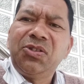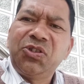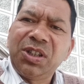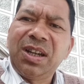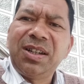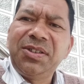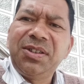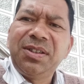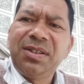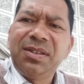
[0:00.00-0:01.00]

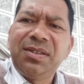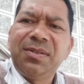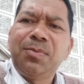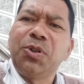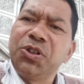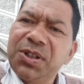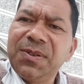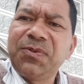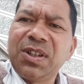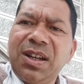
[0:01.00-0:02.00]
charge,
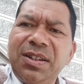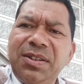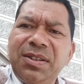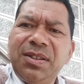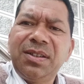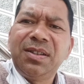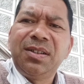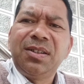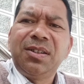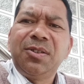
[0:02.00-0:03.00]
positive charge,
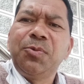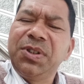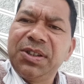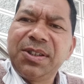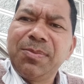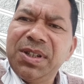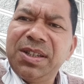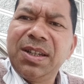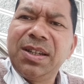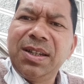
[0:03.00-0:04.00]
which is
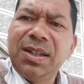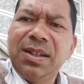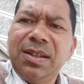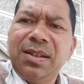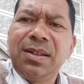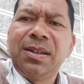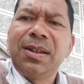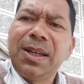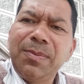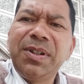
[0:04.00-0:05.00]
imaginary,
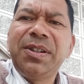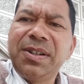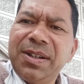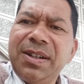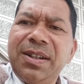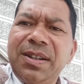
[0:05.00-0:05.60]
can be treated